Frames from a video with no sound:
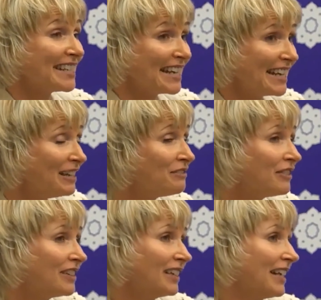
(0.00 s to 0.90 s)
that
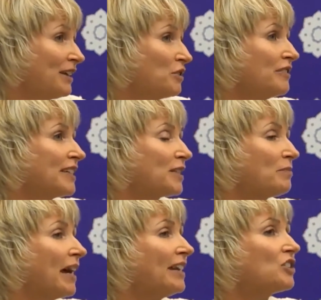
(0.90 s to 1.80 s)
infinite layer of
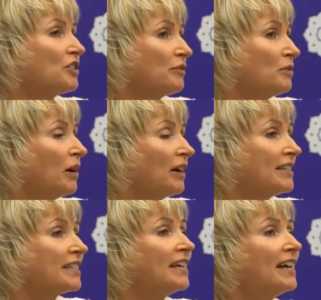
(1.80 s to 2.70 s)
expansion of the
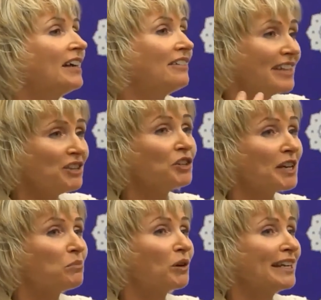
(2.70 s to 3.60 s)
mind, then you
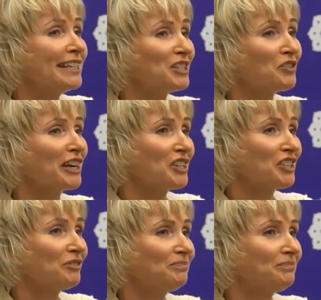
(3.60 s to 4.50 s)
get brain
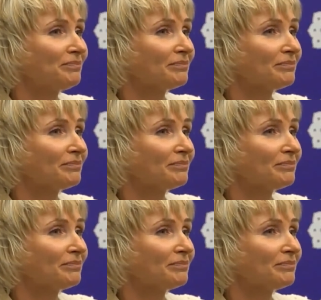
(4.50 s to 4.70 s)
integration.